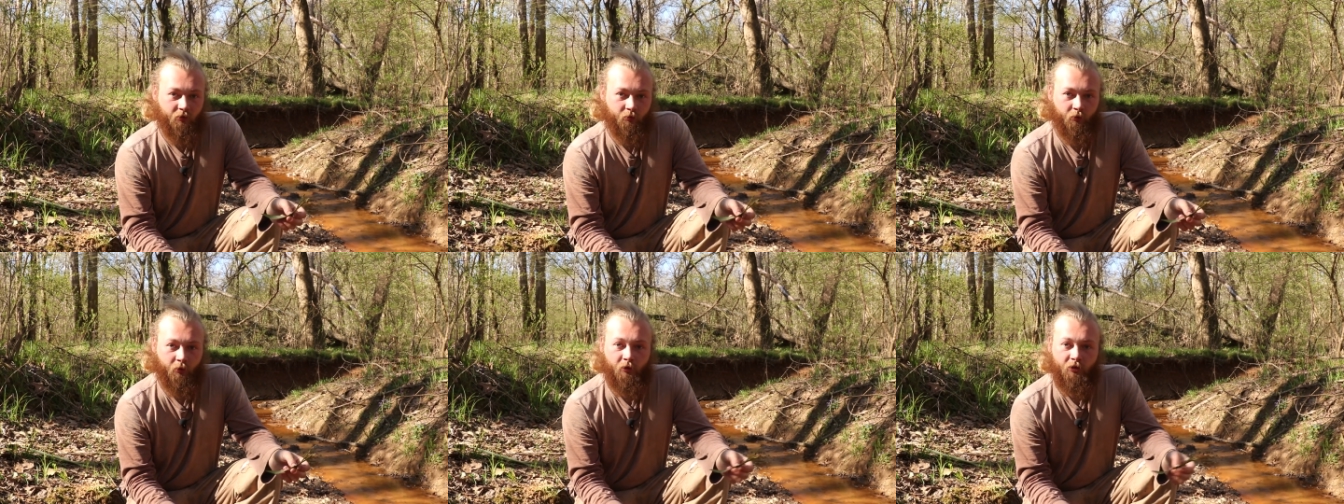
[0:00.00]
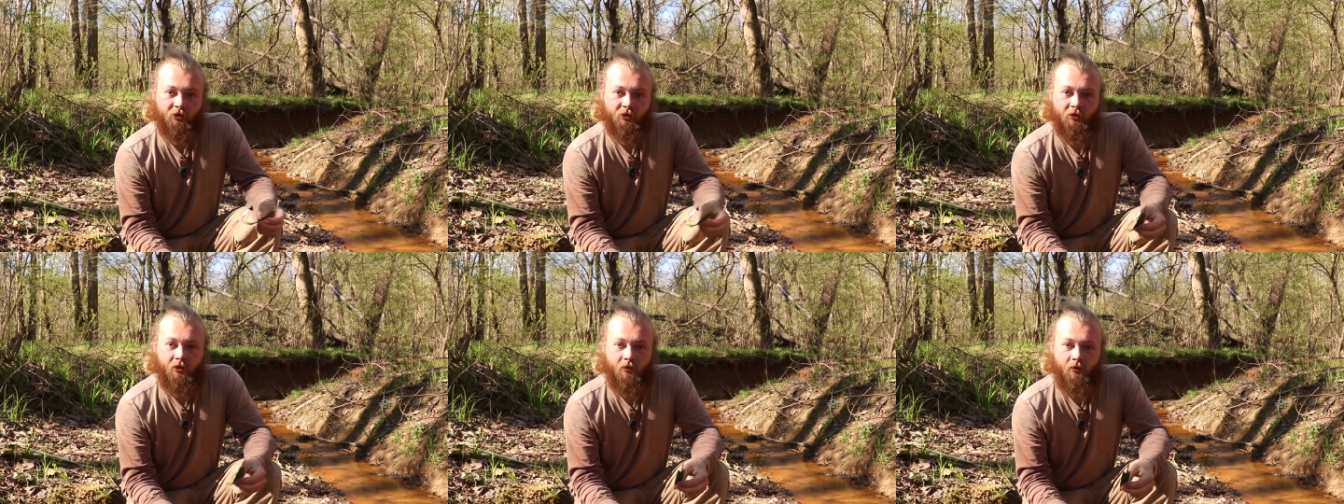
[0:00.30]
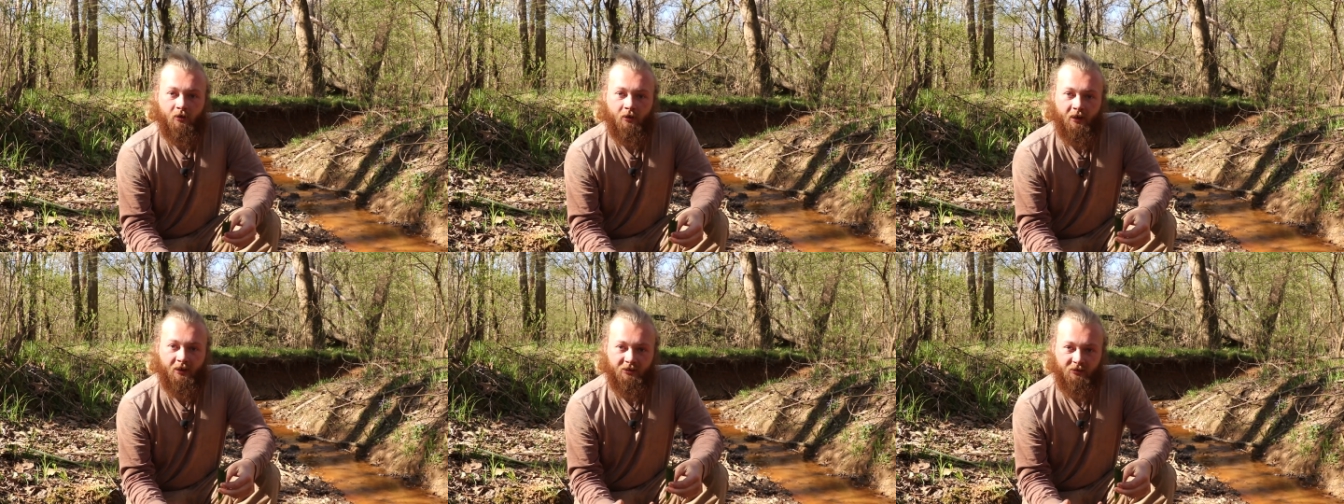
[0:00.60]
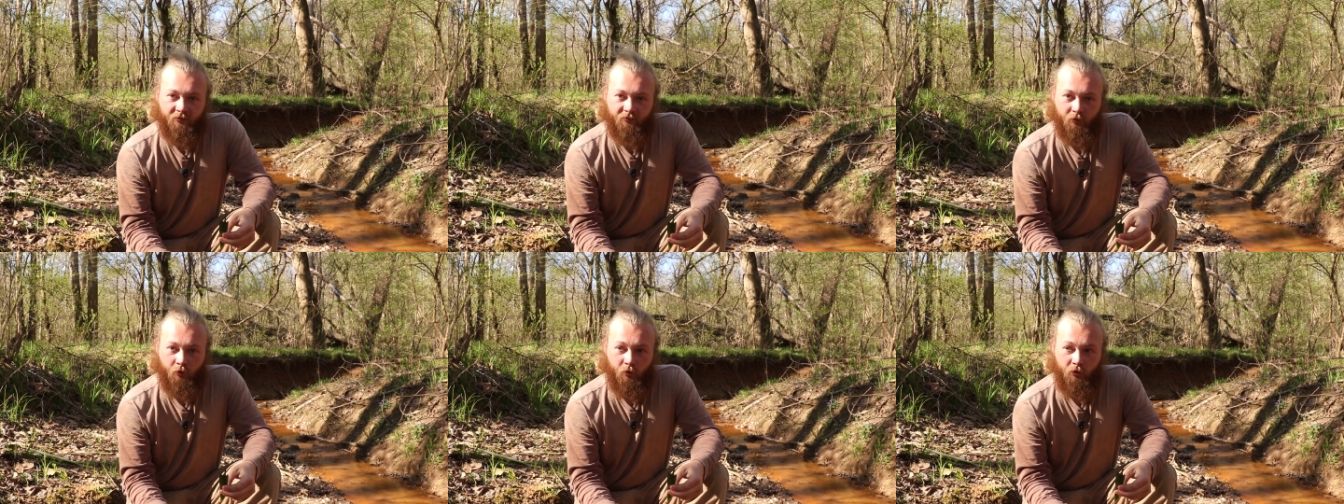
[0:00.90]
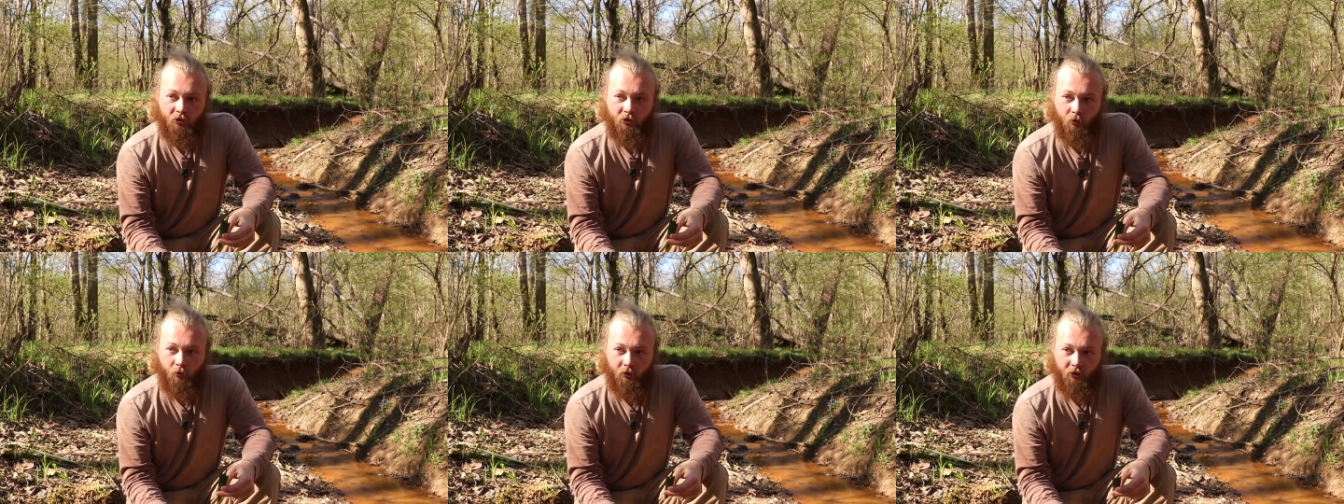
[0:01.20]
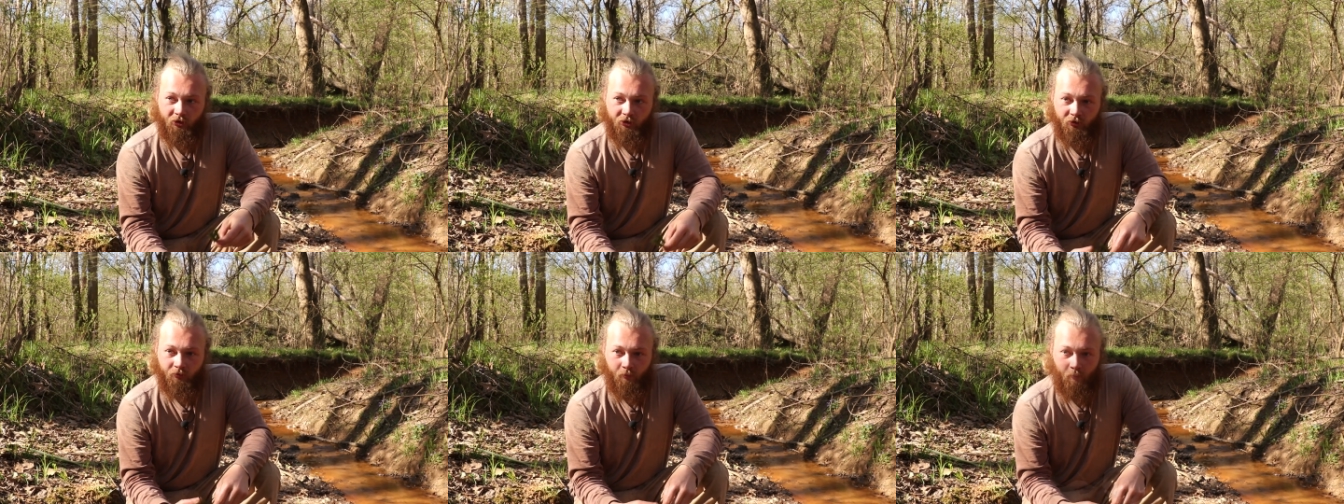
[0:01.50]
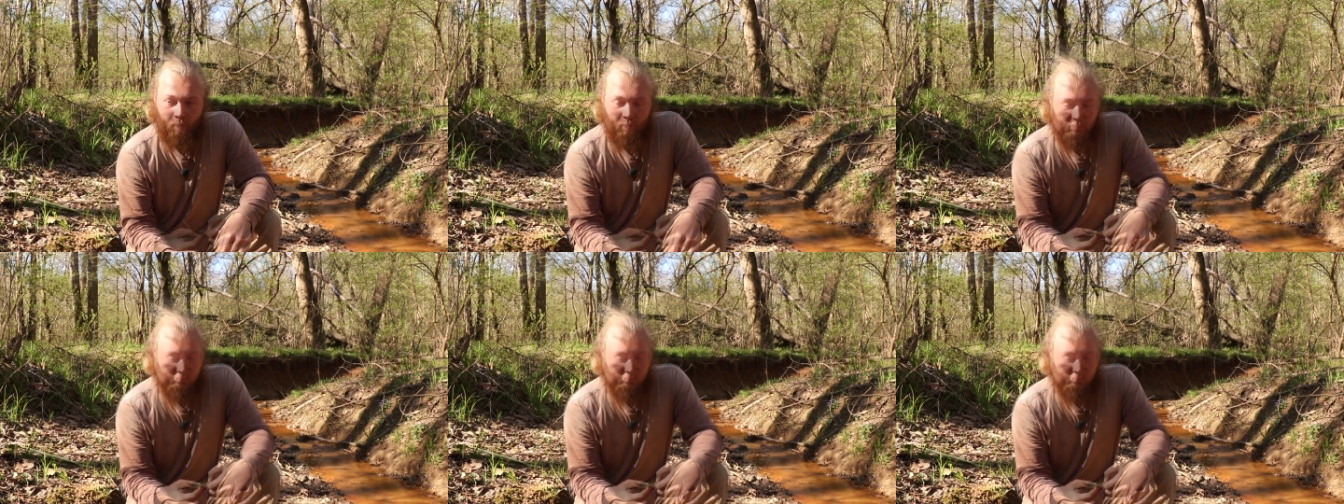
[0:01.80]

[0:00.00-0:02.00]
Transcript: the roots as a food source.